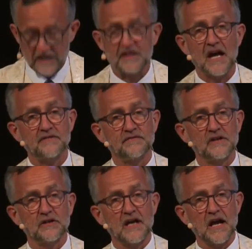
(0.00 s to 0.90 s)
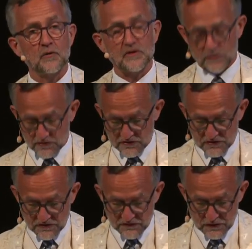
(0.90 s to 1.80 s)
At that very hour, there was
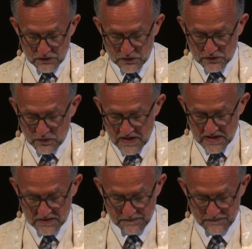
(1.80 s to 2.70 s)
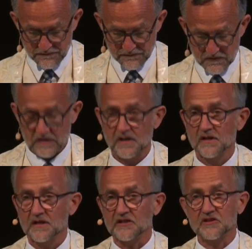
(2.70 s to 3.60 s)
a severe earthquake
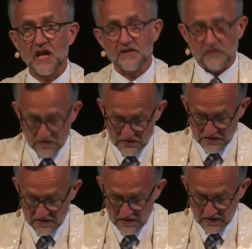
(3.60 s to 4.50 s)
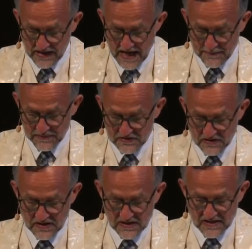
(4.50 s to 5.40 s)
tenth of the city collapsed.